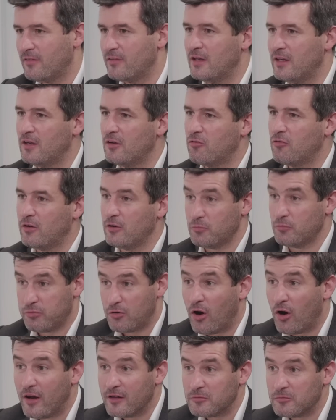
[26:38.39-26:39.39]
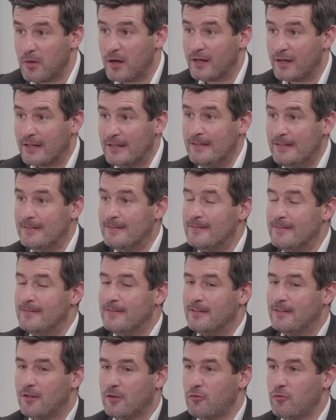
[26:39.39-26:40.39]
the increased prize money.
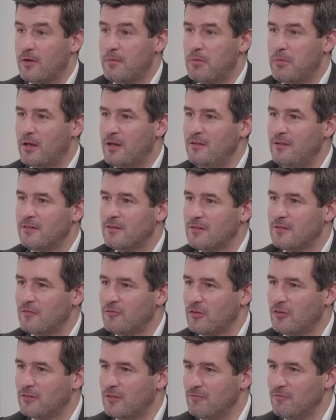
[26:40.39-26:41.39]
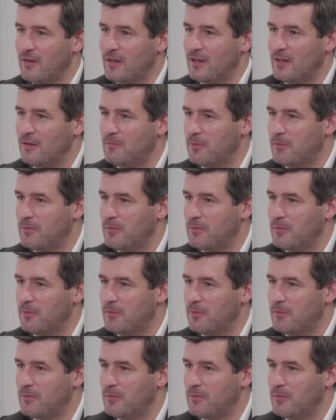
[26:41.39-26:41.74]
The three Ps, as I've just invented,